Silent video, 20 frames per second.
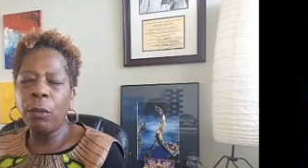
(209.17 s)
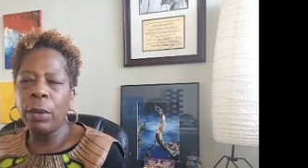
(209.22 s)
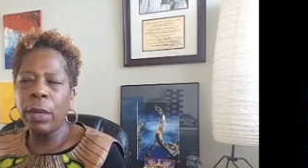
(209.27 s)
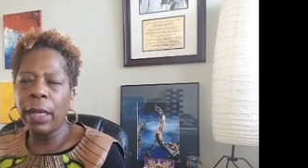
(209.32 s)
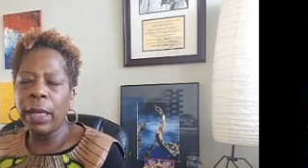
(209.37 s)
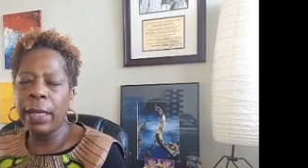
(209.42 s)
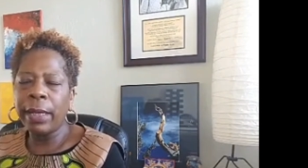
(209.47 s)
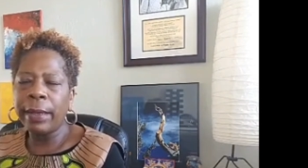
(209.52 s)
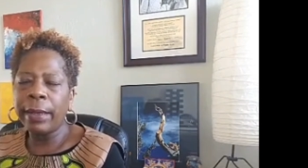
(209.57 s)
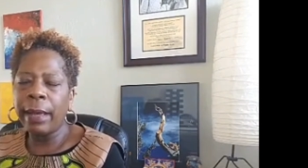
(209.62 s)

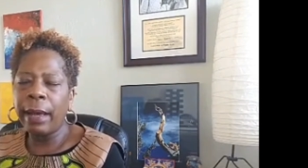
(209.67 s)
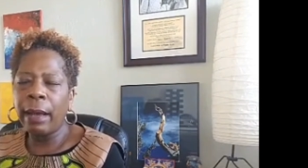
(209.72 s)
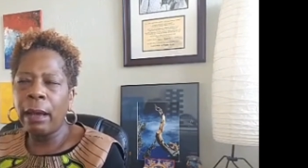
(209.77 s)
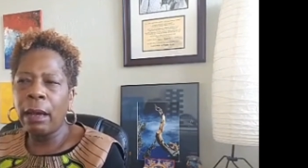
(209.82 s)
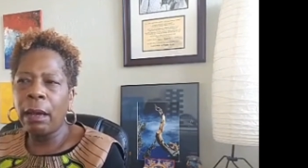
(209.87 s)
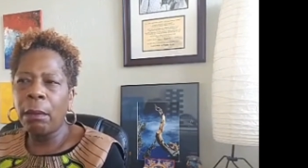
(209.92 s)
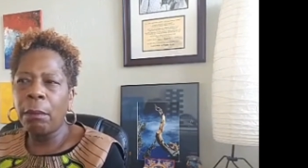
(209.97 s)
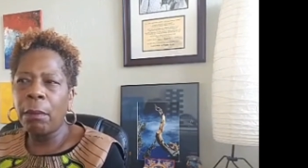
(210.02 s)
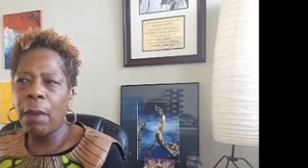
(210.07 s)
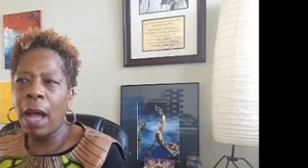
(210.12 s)
when
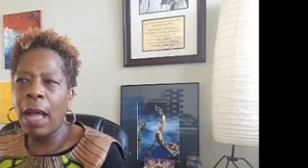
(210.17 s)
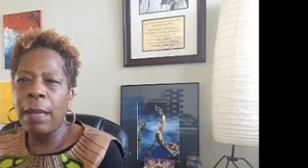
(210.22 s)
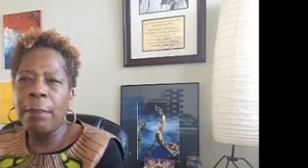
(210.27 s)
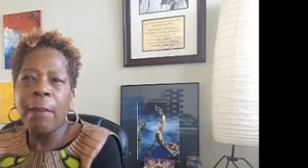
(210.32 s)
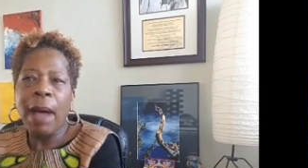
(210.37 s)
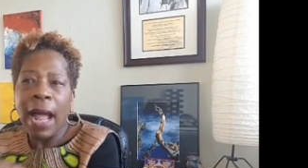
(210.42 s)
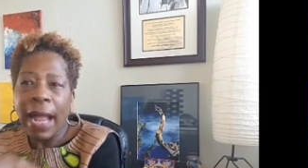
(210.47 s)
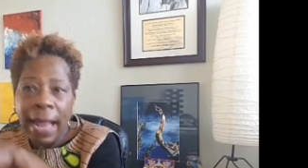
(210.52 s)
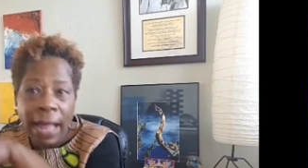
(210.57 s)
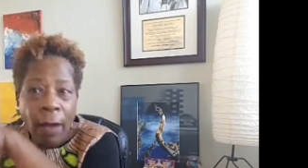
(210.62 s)
um, in
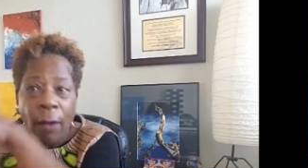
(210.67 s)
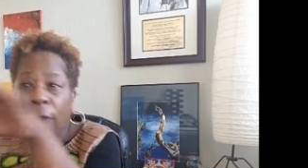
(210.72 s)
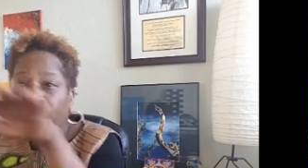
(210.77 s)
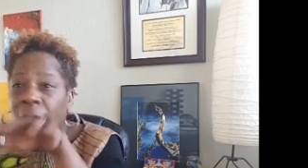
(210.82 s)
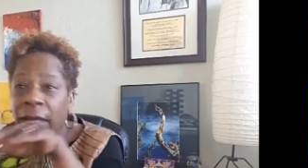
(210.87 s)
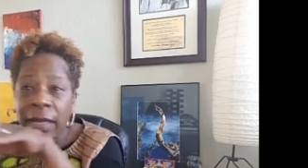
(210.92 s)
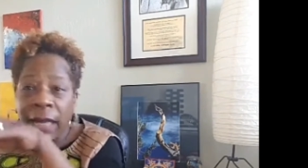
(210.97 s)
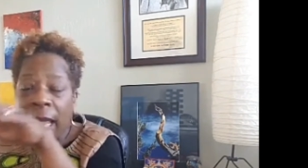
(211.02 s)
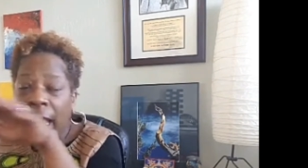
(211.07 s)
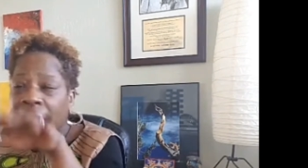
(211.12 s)
my
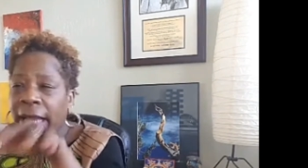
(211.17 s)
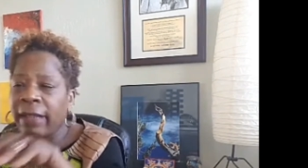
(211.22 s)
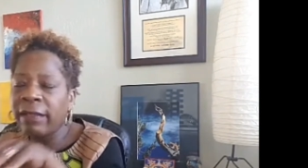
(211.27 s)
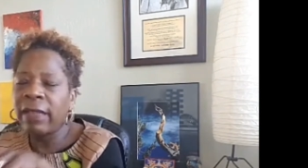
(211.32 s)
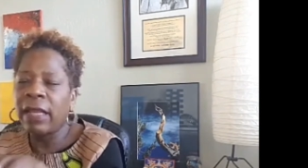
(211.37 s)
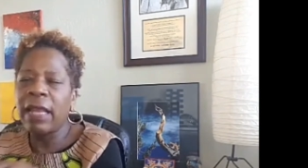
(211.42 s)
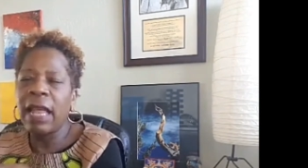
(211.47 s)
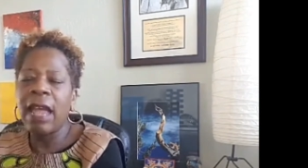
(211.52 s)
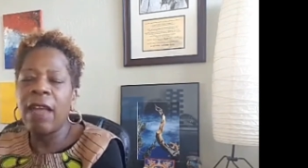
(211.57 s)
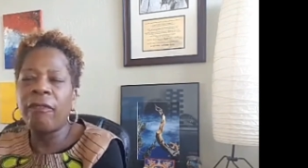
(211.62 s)
healthy days
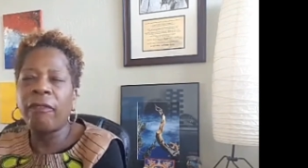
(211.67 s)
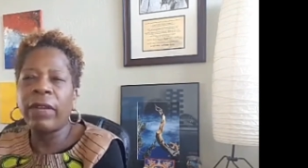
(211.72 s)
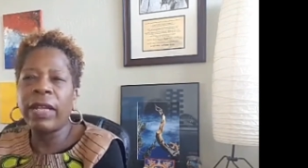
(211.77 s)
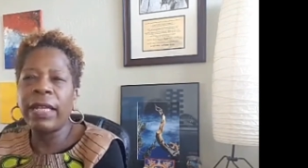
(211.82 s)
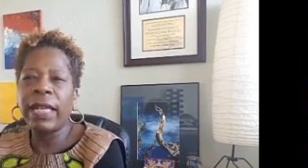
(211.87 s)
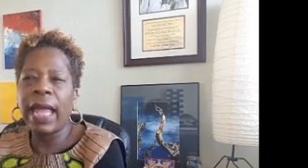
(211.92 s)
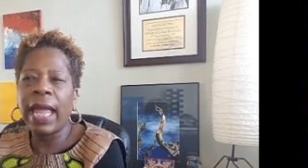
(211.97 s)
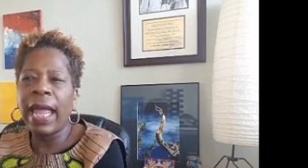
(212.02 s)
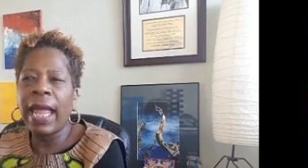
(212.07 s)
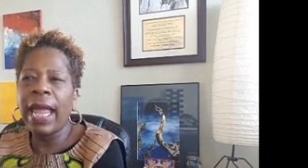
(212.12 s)
and every
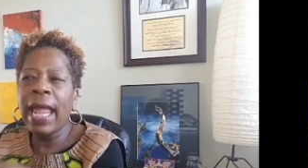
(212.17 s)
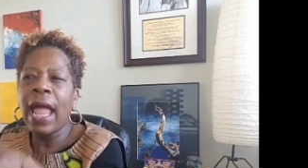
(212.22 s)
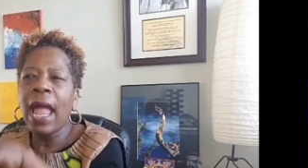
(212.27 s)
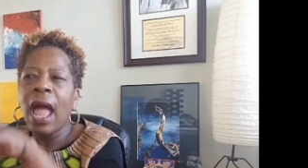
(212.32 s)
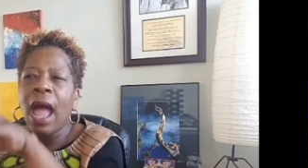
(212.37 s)
day,